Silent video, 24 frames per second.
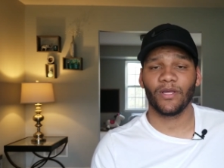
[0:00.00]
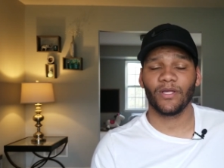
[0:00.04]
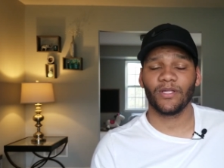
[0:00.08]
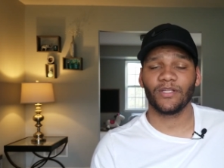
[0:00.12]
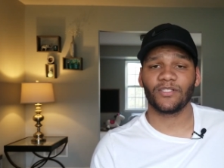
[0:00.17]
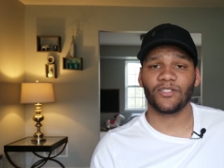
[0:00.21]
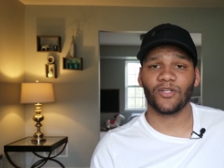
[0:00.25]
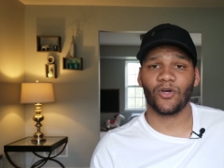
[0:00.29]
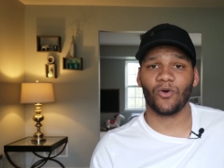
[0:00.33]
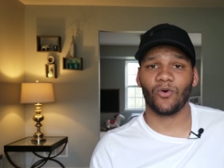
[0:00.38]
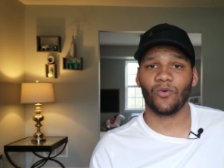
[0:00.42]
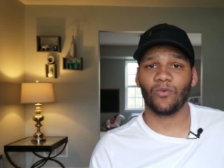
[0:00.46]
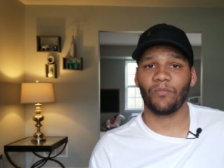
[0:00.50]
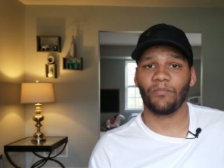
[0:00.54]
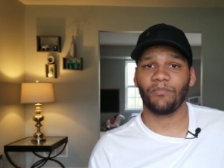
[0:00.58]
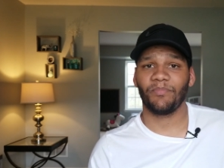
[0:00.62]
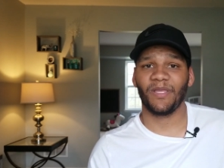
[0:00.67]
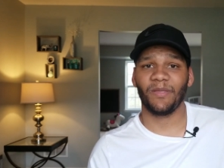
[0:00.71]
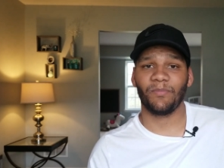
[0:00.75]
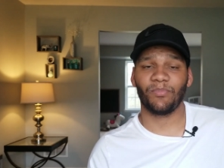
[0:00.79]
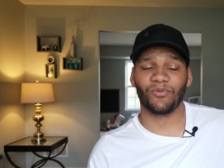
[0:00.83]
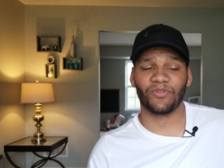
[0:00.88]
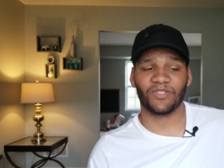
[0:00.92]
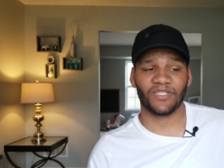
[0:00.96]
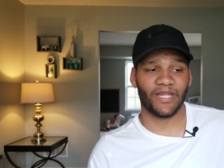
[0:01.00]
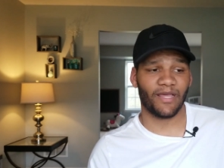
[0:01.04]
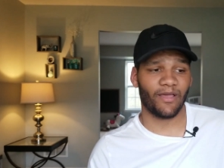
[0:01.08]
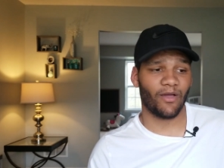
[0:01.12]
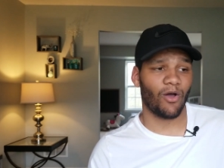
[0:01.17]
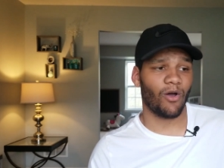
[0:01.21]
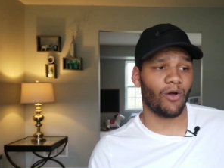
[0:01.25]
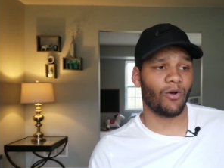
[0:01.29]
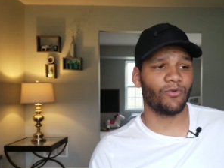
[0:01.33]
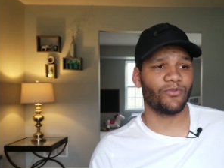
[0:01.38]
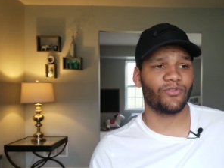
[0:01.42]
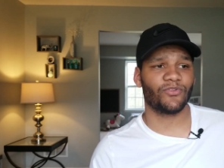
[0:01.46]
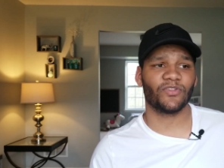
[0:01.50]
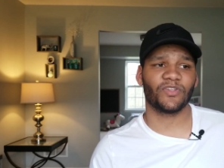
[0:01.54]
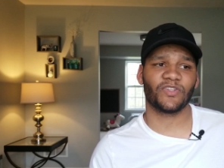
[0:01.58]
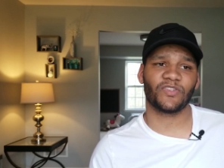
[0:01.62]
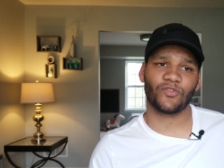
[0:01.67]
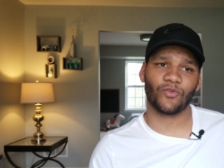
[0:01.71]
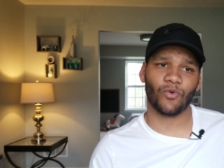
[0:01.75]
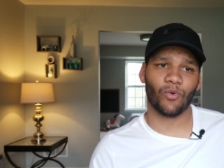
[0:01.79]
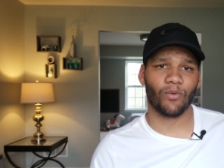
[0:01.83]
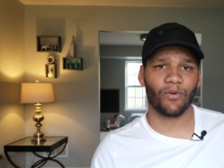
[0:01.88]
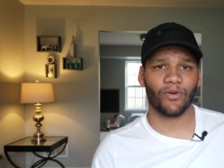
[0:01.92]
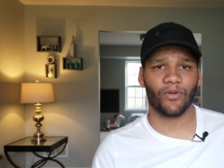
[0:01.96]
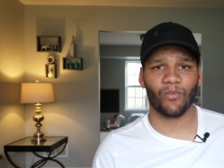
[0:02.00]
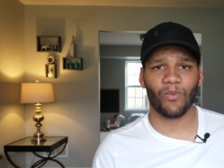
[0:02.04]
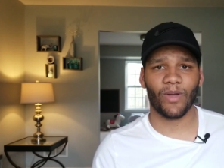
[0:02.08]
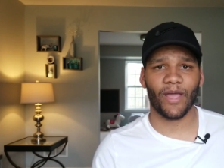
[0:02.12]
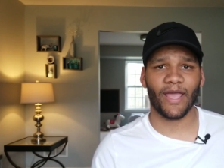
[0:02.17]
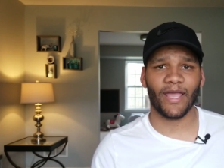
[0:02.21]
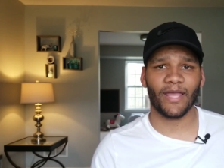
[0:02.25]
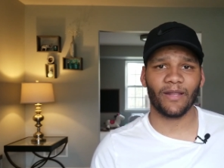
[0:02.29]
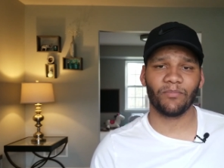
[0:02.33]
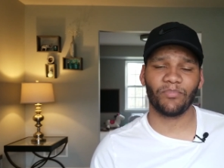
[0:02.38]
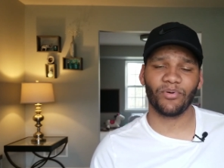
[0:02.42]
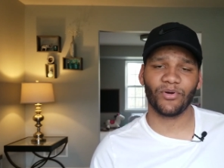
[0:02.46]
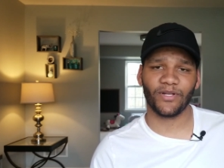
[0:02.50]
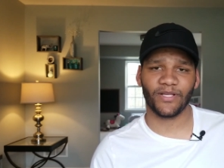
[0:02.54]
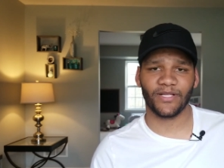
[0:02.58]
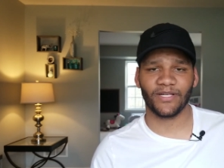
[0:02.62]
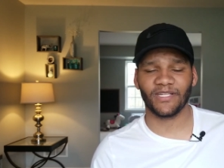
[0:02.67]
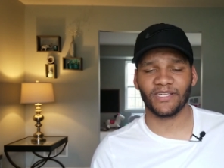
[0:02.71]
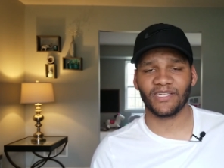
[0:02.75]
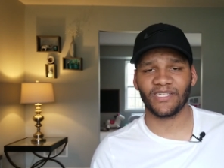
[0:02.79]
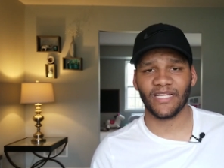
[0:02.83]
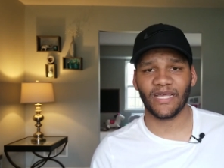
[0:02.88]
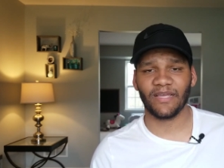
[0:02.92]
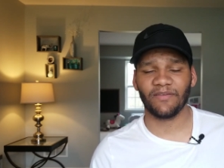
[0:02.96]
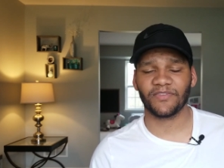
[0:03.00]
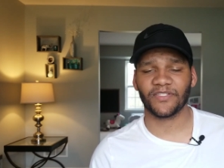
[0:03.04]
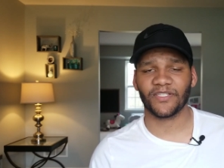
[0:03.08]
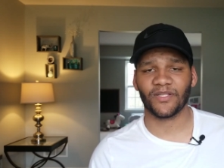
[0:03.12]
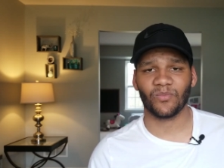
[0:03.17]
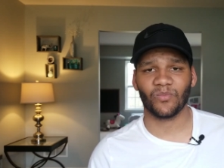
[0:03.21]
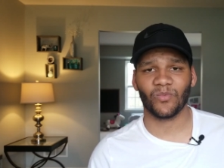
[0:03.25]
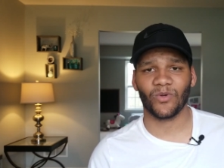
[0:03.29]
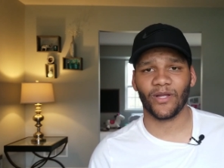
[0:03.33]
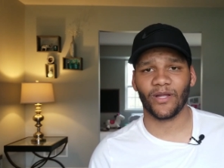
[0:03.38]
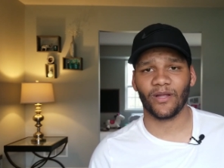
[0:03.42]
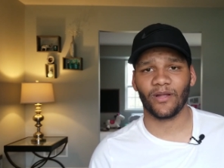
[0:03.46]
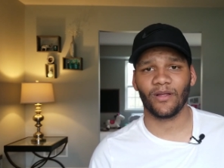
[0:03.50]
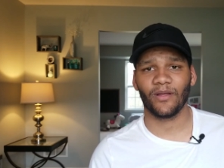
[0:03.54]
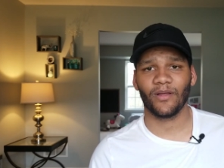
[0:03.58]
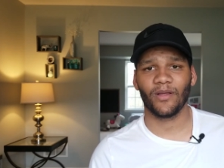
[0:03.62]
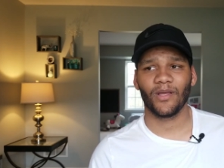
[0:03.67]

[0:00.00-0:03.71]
So people say, oh, just store it away and put it in a safe somewhere.